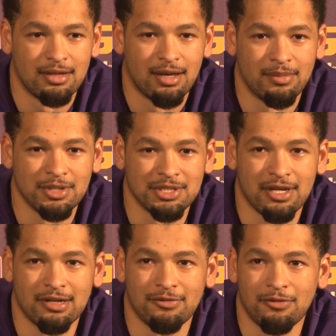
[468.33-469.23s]
I'm
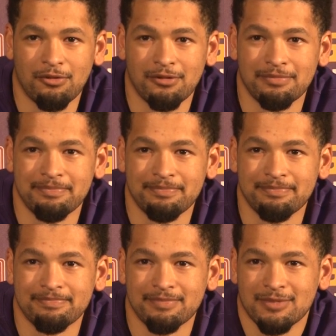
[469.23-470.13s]
excited for it.
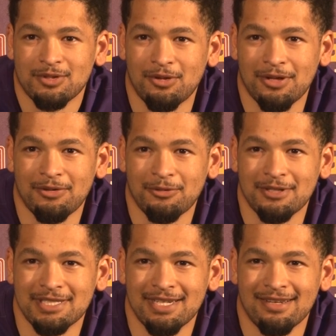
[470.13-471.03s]
That's all I can
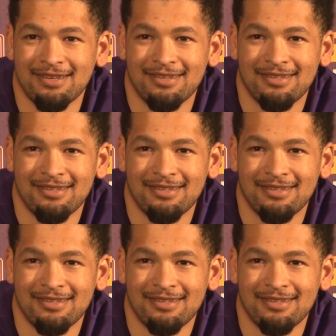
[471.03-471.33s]
really say.